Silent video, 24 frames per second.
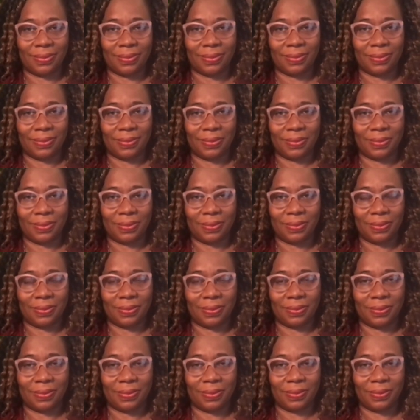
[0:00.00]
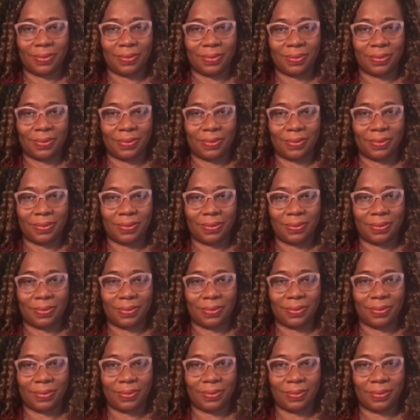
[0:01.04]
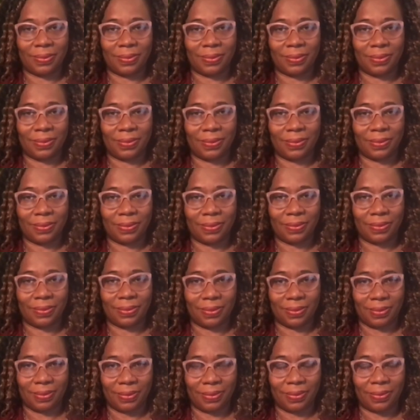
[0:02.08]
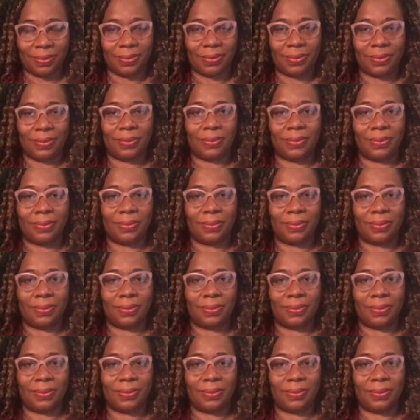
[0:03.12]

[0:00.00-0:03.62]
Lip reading: (silent)